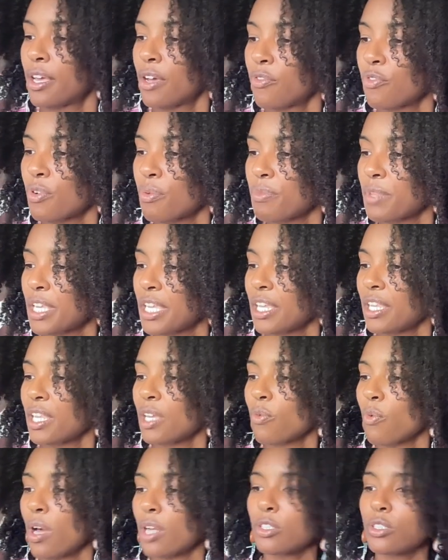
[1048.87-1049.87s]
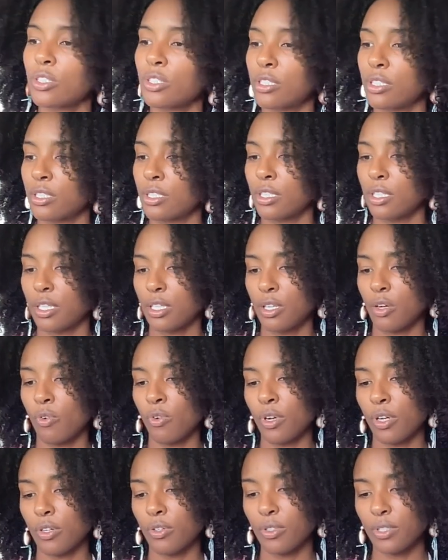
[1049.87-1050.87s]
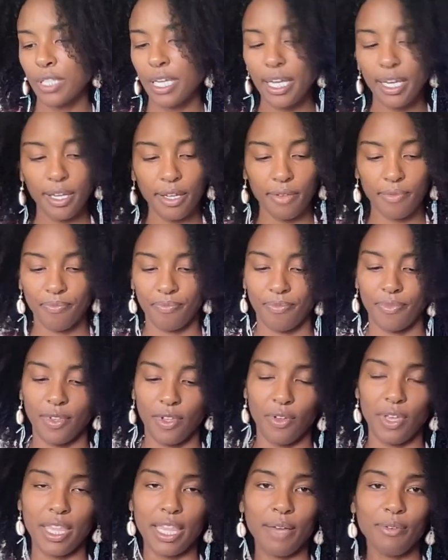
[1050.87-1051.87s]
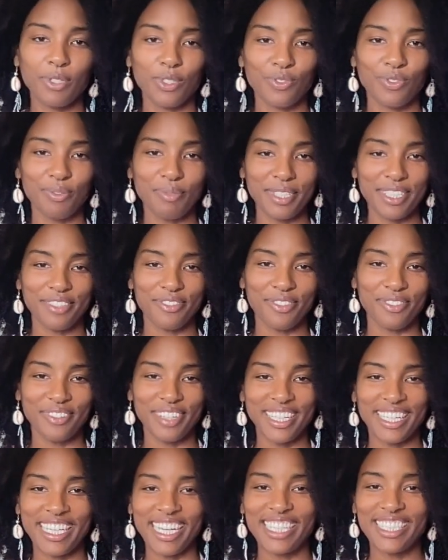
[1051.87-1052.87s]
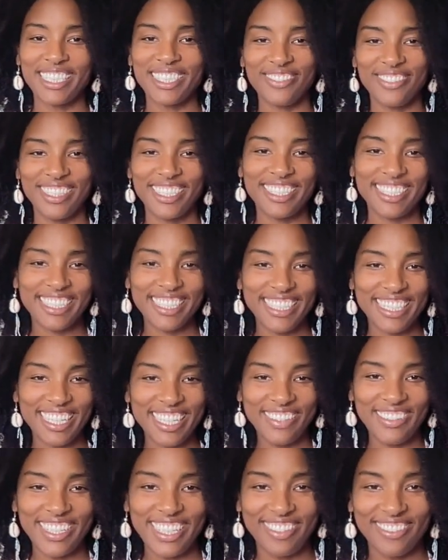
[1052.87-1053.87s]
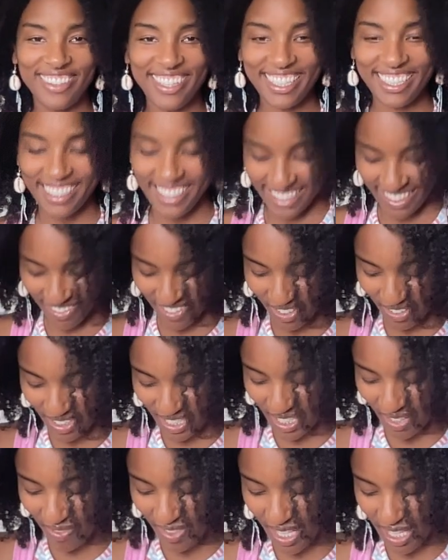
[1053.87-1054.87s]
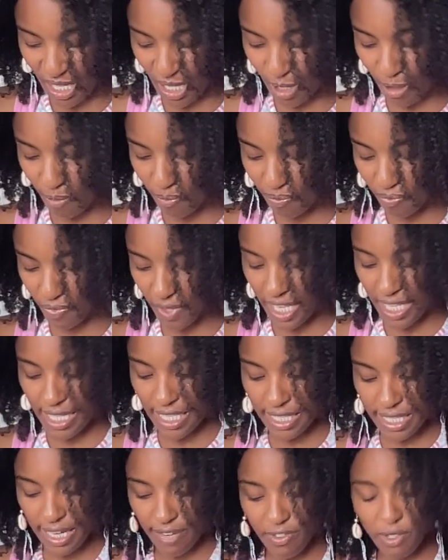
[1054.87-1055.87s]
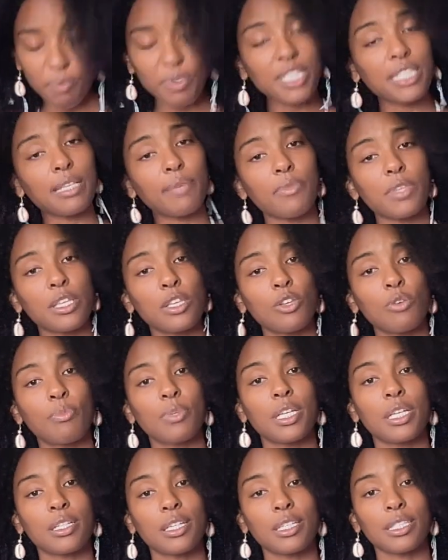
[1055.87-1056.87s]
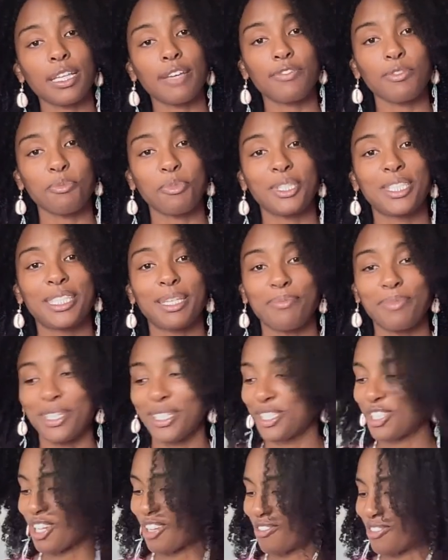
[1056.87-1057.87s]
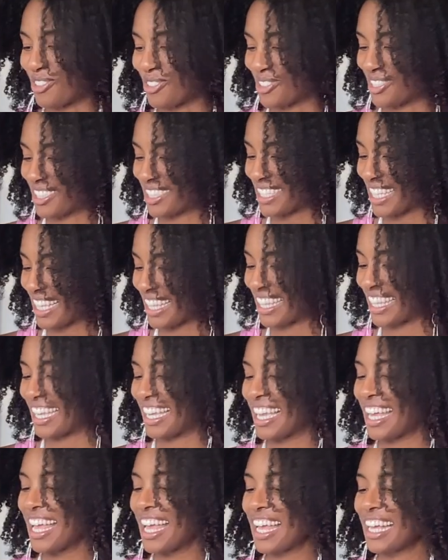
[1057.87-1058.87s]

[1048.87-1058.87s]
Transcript: From the Healing Waters Oracle deck. Okay, that was from a different reading. I just wanted to see what it was, if it was something new. It doesn't have to be something new, but it does have to be something shuffled slightly.